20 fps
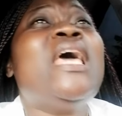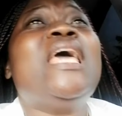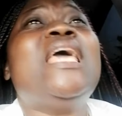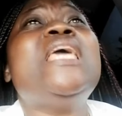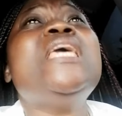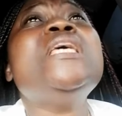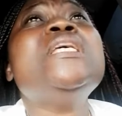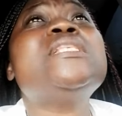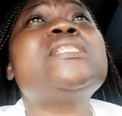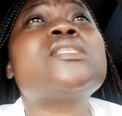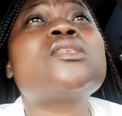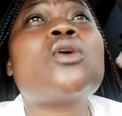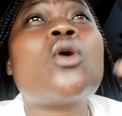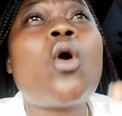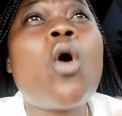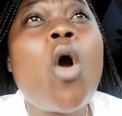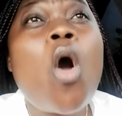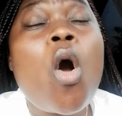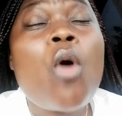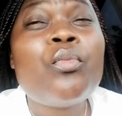is
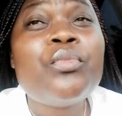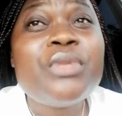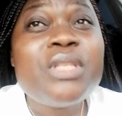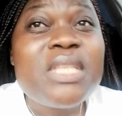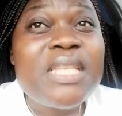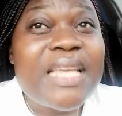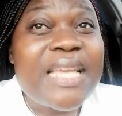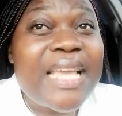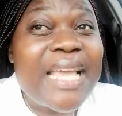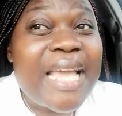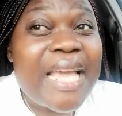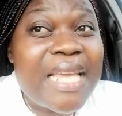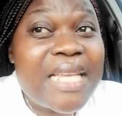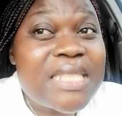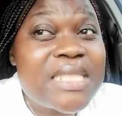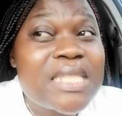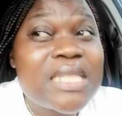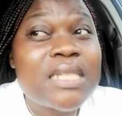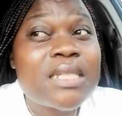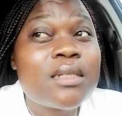
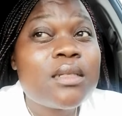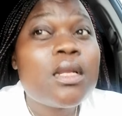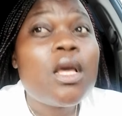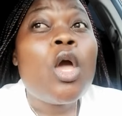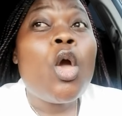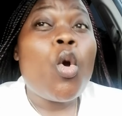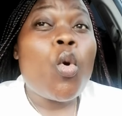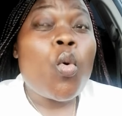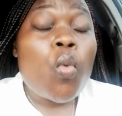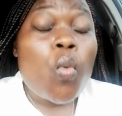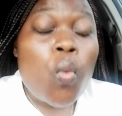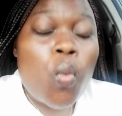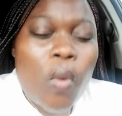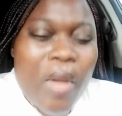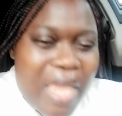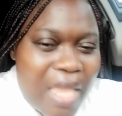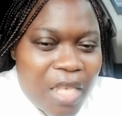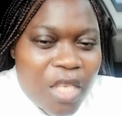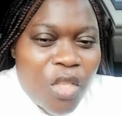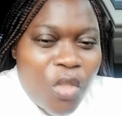communicating
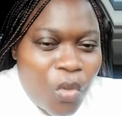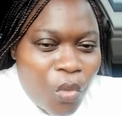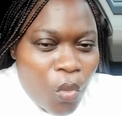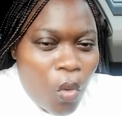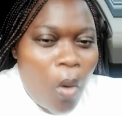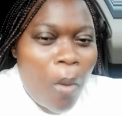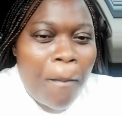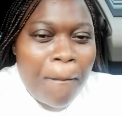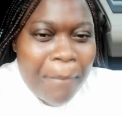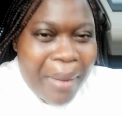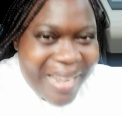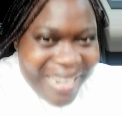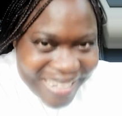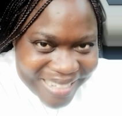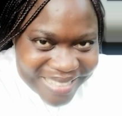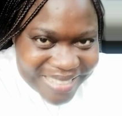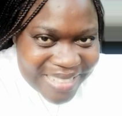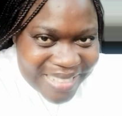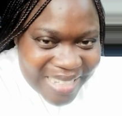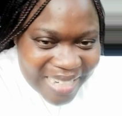with your
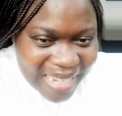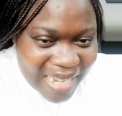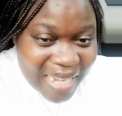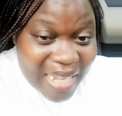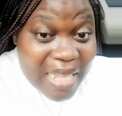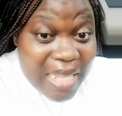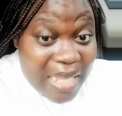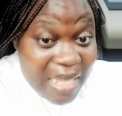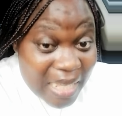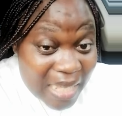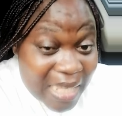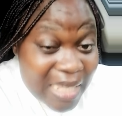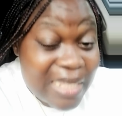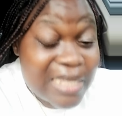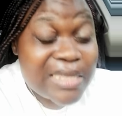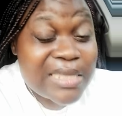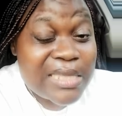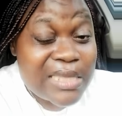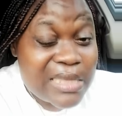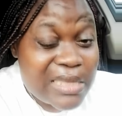partner in
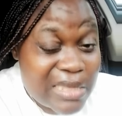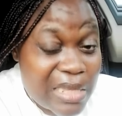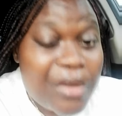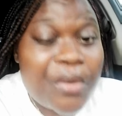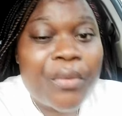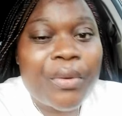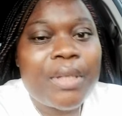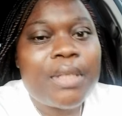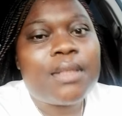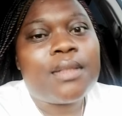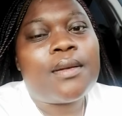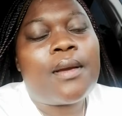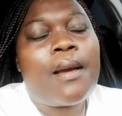secret.